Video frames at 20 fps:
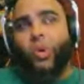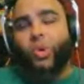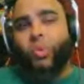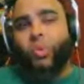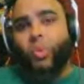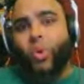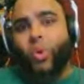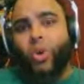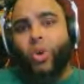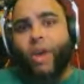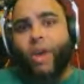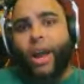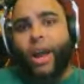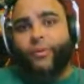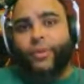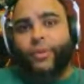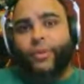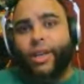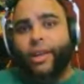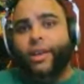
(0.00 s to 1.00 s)
World of
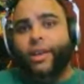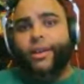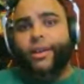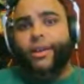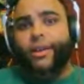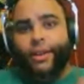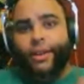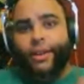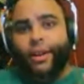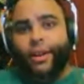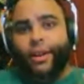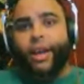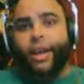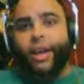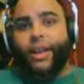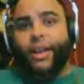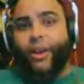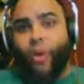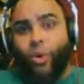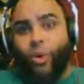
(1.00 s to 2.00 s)
Warcraft. Kind
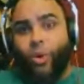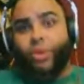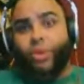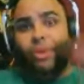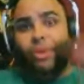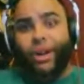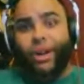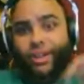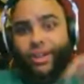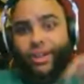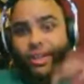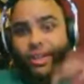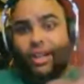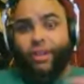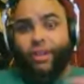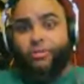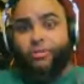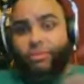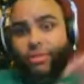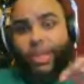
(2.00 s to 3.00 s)
of like hold the button
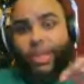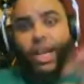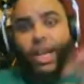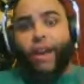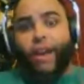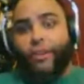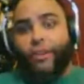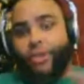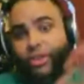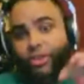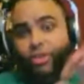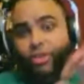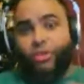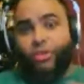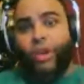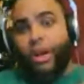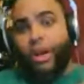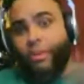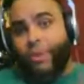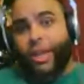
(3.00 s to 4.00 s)
and the character
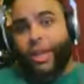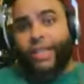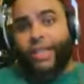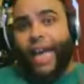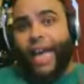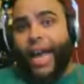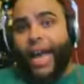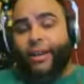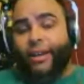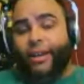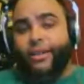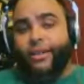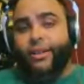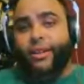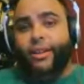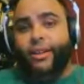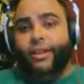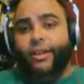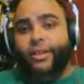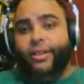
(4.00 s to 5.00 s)
will run up and attack.
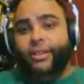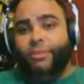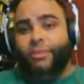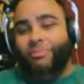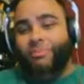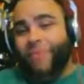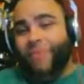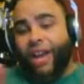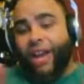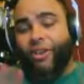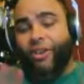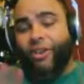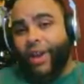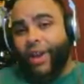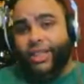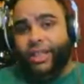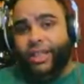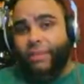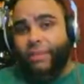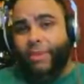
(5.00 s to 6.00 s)
Not
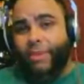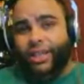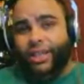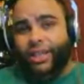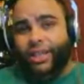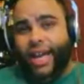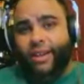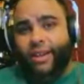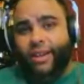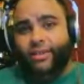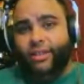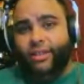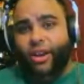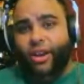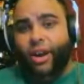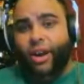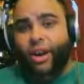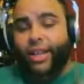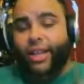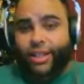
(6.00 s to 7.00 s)
crazy about that.
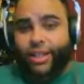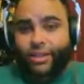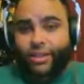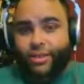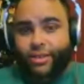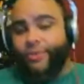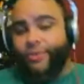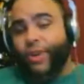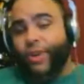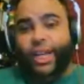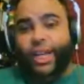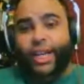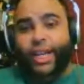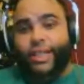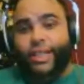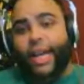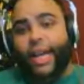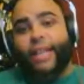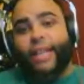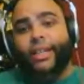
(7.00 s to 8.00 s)
I'd like to freely
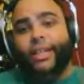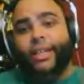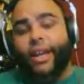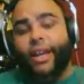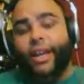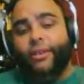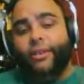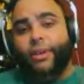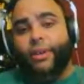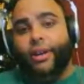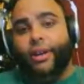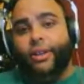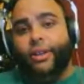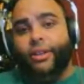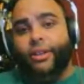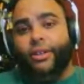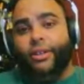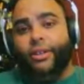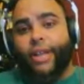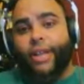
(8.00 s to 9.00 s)
attack
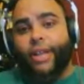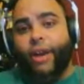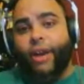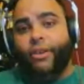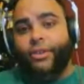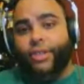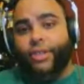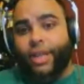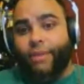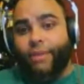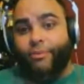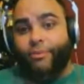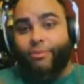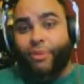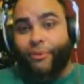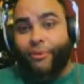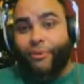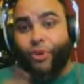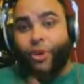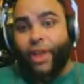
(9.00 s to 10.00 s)
the characters. I
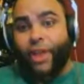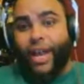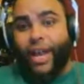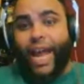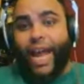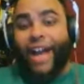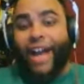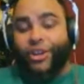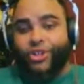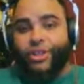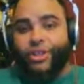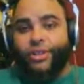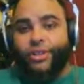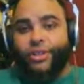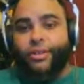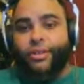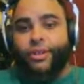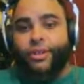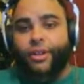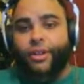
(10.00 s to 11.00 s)
prefer that
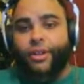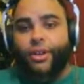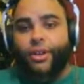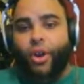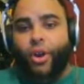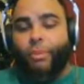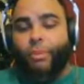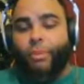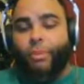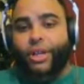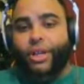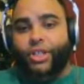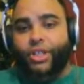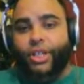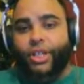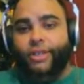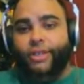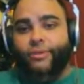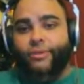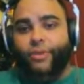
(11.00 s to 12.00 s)
action
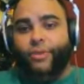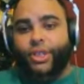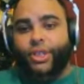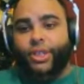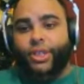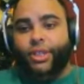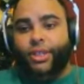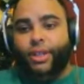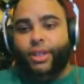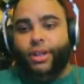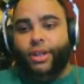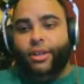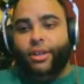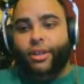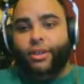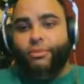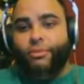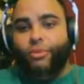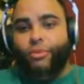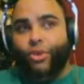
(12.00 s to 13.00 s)
RPG versus
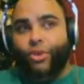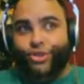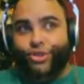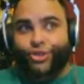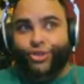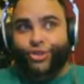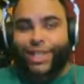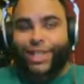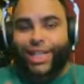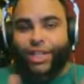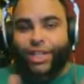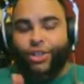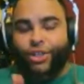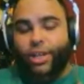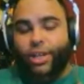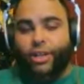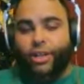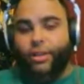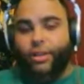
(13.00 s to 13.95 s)
more strategic,